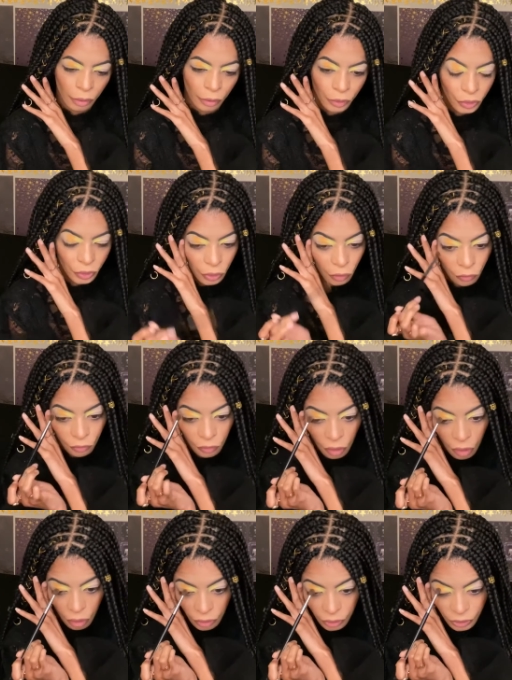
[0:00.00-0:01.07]
So
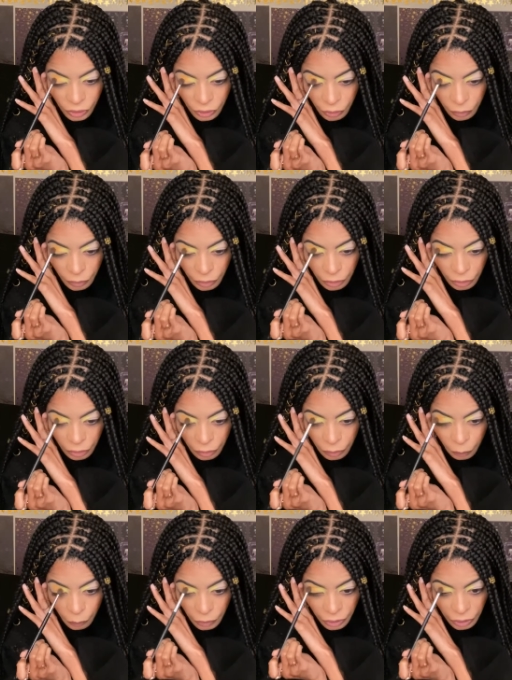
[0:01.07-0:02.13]
far, so
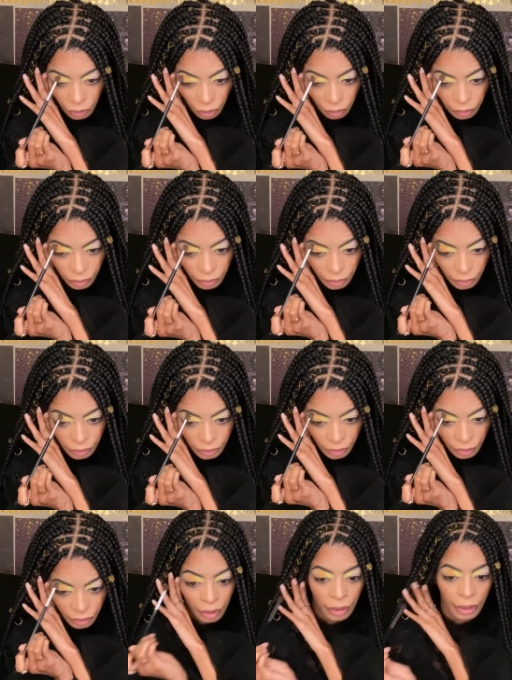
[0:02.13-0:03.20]
good with the colors.
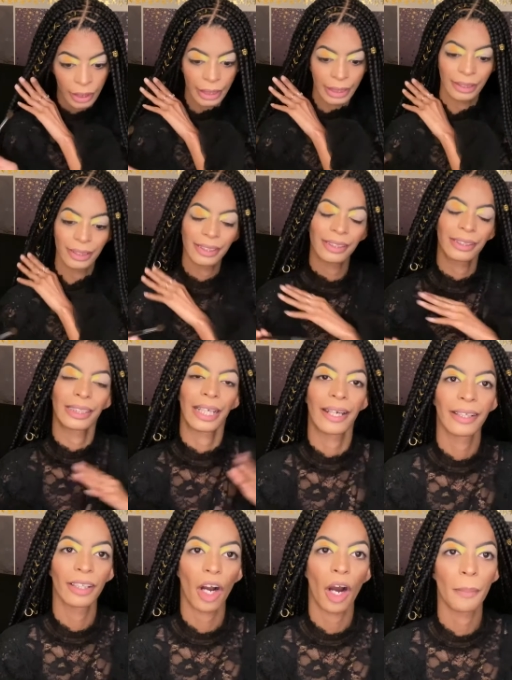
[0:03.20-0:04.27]
It's
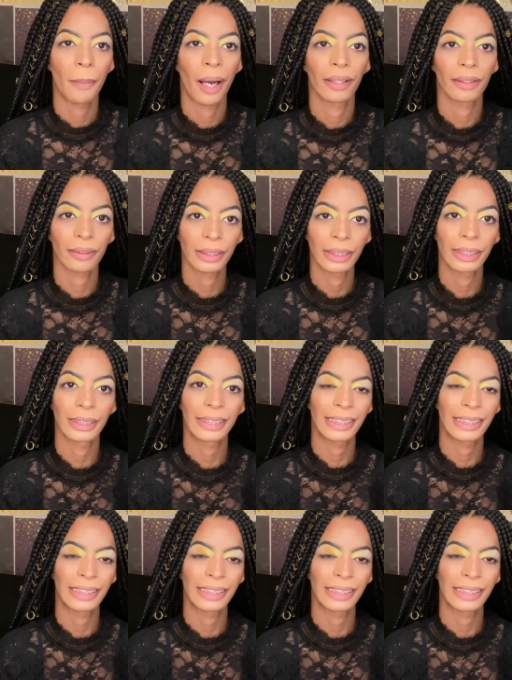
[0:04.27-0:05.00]
staying on my lid.